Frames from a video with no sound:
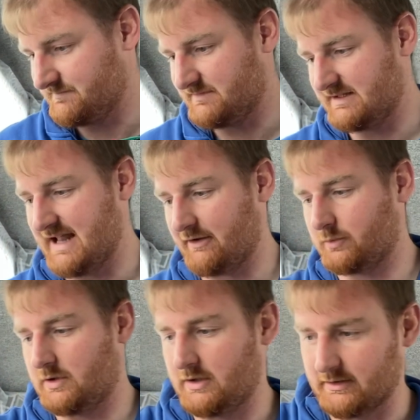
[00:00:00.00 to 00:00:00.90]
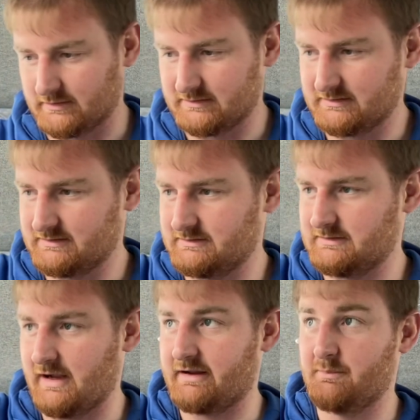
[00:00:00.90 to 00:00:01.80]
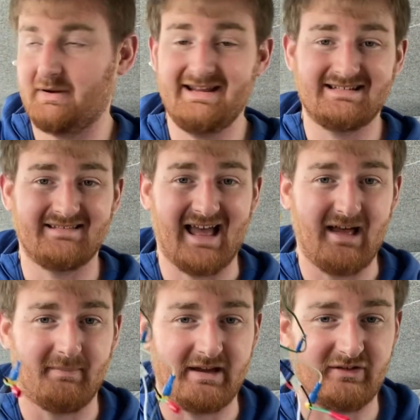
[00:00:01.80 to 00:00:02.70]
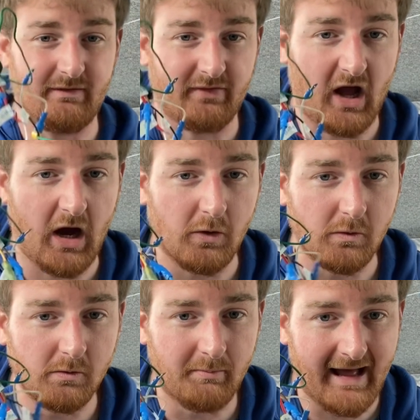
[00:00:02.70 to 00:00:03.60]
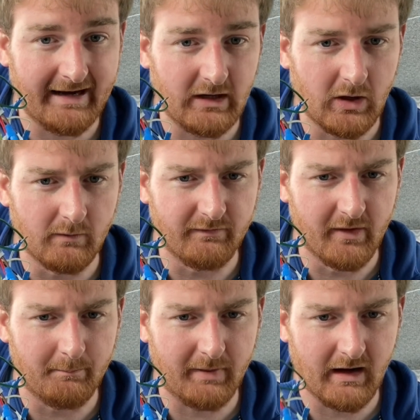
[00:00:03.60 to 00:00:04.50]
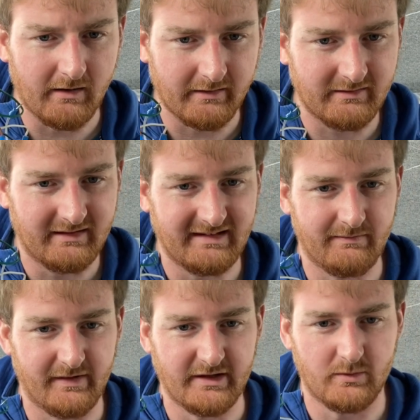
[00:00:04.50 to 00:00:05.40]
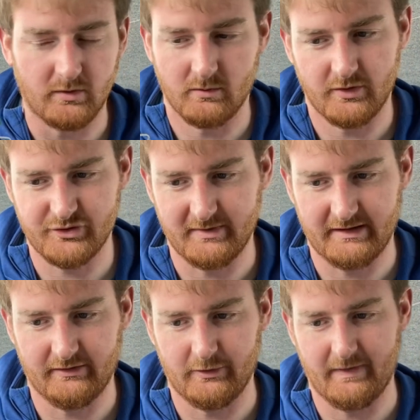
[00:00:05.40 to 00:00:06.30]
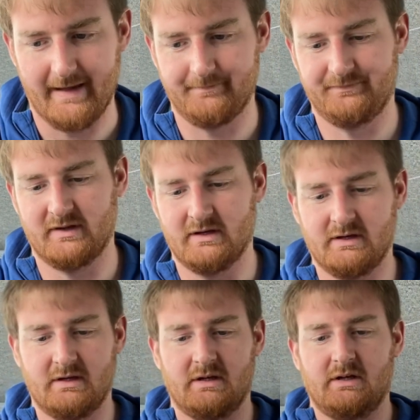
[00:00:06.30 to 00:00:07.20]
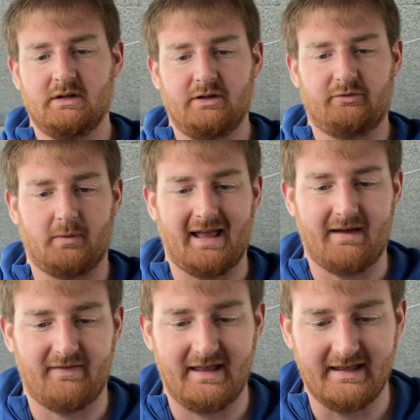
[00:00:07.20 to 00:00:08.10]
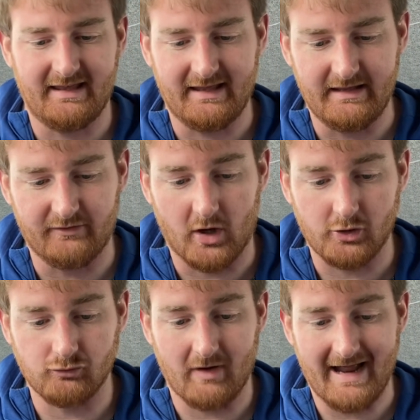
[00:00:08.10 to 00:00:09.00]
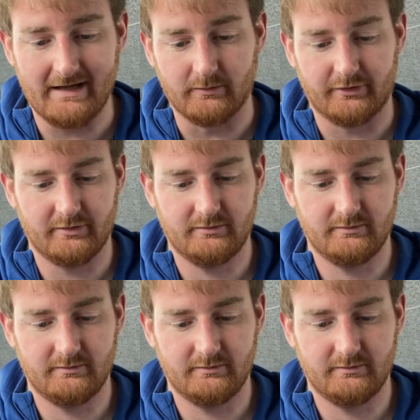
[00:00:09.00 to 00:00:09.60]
The next one, I completed that basically for the whole back of the plug. I didn't think you'd want to watch me do that. So what we have here is our ground.